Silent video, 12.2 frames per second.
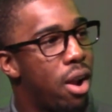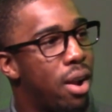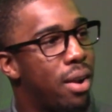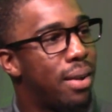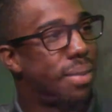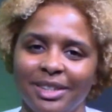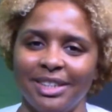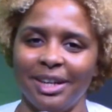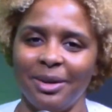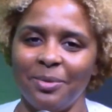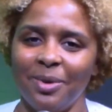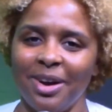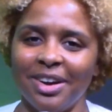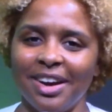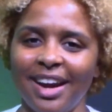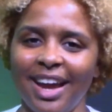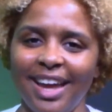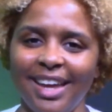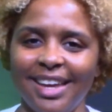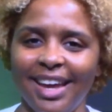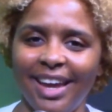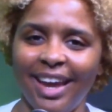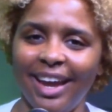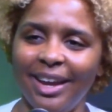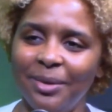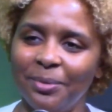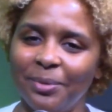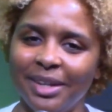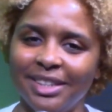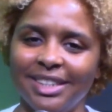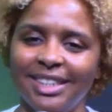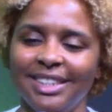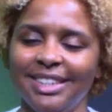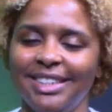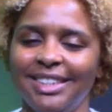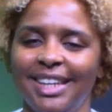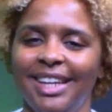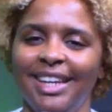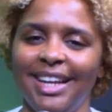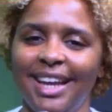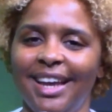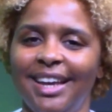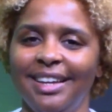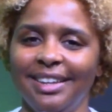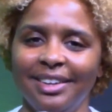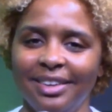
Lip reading: I am Regina Walker, a.k.a. Rich Gina.